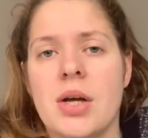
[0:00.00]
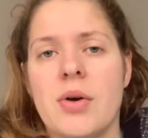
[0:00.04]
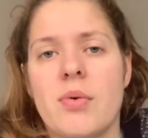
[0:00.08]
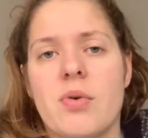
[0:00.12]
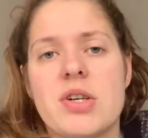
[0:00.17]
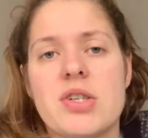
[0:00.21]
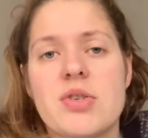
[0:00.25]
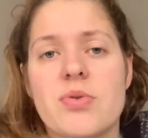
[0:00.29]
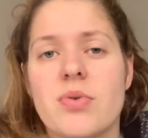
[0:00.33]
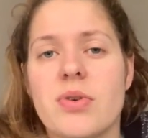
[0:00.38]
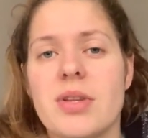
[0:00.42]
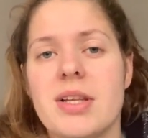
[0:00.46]

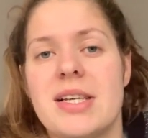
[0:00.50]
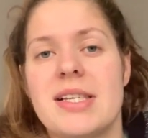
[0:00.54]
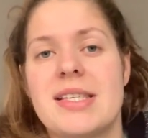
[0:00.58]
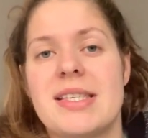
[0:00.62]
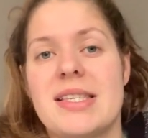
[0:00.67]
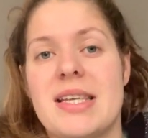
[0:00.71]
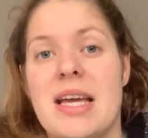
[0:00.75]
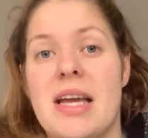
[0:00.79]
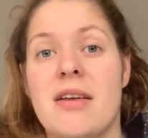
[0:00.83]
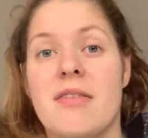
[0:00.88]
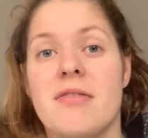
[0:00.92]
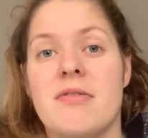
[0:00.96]
which really
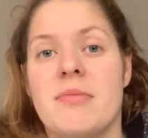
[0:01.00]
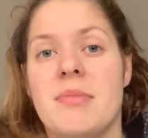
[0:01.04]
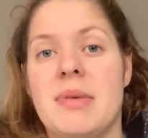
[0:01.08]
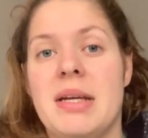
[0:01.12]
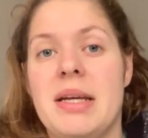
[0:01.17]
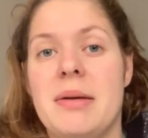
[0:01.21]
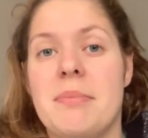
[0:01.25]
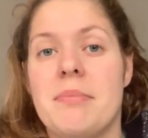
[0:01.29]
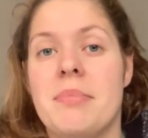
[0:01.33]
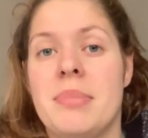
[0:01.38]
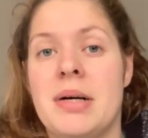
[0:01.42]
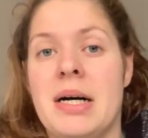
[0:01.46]
saved
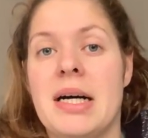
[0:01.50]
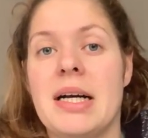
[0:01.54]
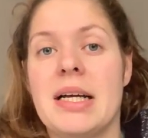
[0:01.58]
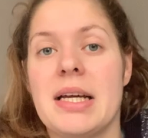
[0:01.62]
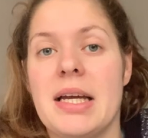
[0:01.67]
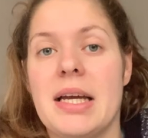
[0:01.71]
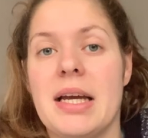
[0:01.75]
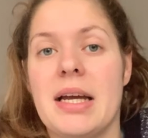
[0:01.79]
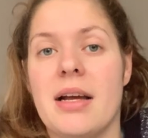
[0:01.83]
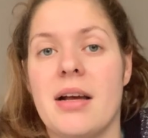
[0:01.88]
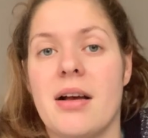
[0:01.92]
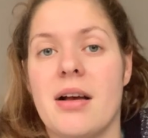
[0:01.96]
me
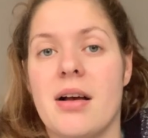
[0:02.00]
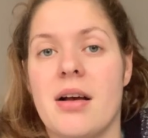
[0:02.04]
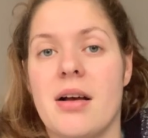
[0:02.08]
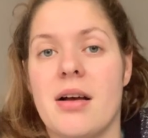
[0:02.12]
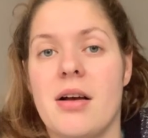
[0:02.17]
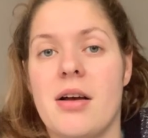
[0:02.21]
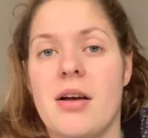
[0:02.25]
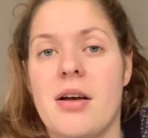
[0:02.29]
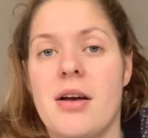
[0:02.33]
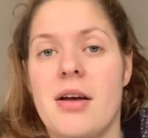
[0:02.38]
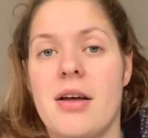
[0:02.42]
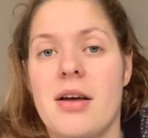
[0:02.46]
buying
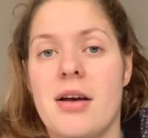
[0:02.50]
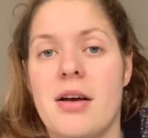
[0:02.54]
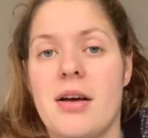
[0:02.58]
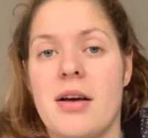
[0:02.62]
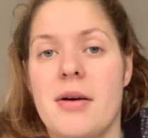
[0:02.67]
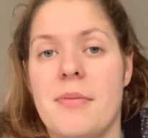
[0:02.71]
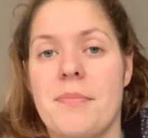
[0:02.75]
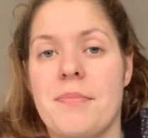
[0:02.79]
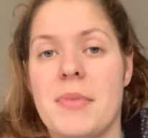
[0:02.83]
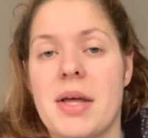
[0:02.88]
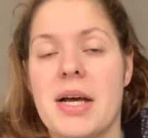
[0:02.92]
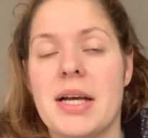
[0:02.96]

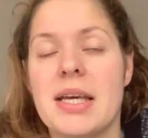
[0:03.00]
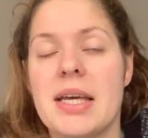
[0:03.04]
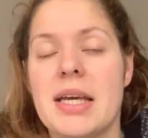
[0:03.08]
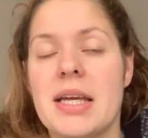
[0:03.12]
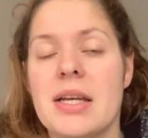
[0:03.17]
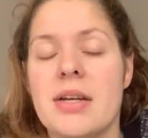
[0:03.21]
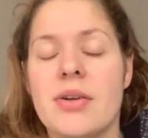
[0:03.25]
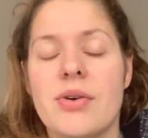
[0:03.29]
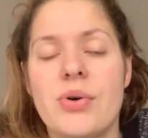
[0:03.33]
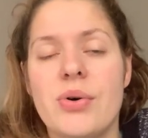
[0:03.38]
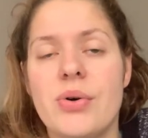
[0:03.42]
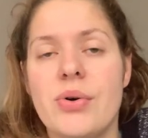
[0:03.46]
a
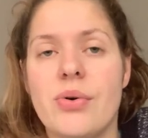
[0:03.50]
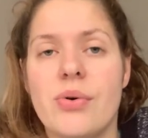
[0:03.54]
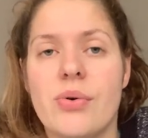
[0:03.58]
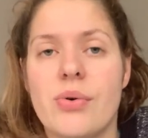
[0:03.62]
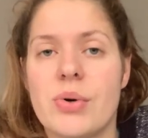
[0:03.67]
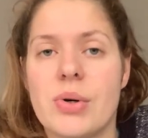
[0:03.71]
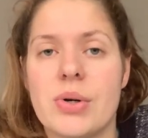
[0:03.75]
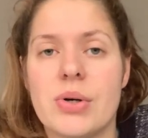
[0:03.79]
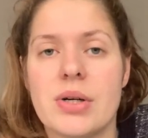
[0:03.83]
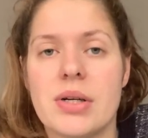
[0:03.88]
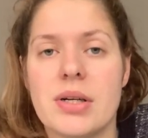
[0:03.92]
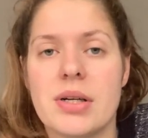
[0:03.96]
Kindle
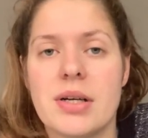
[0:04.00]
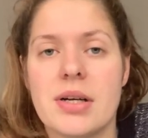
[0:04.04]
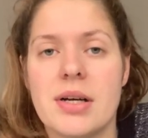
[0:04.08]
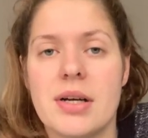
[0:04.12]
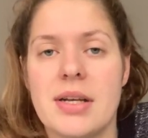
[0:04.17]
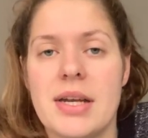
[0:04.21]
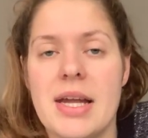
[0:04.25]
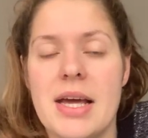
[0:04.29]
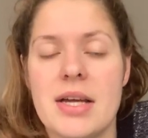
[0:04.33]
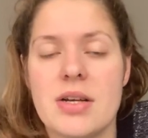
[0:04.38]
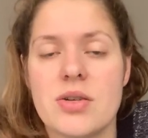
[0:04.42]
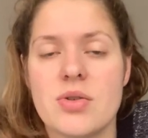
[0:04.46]
or
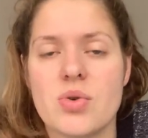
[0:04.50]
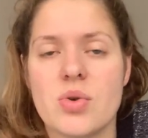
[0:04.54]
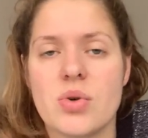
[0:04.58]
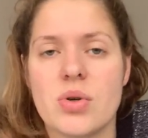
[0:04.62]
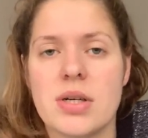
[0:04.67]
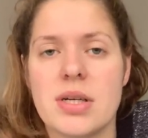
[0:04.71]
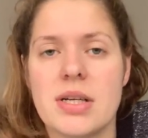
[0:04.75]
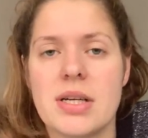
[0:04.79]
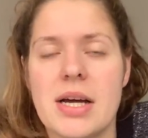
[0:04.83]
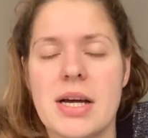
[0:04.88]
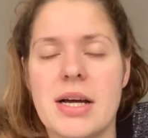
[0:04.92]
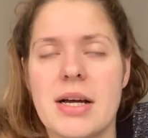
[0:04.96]
an
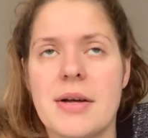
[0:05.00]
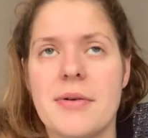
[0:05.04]
Android